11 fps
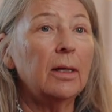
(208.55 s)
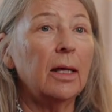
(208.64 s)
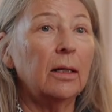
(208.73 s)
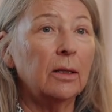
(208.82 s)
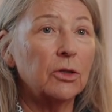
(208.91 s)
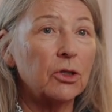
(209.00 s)
that
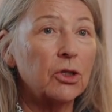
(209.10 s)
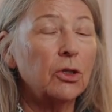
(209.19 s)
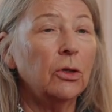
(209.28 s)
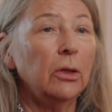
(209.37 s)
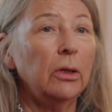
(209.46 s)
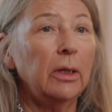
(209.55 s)

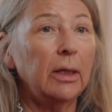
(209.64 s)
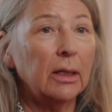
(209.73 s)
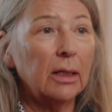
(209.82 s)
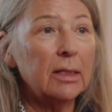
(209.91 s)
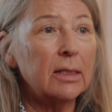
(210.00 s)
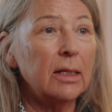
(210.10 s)
understood and
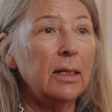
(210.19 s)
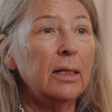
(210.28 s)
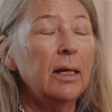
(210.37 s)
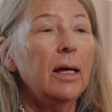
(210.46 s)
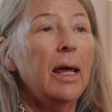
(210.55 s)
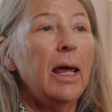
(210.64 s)
listened
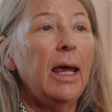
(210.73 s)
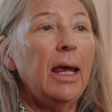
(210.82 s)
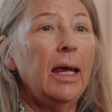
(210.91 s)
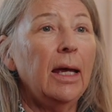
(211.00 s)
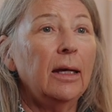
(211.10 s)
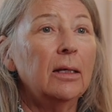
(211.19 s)

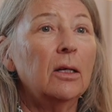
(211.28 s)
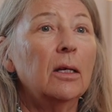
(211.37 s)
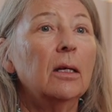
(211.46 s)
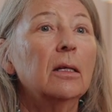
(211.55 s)
and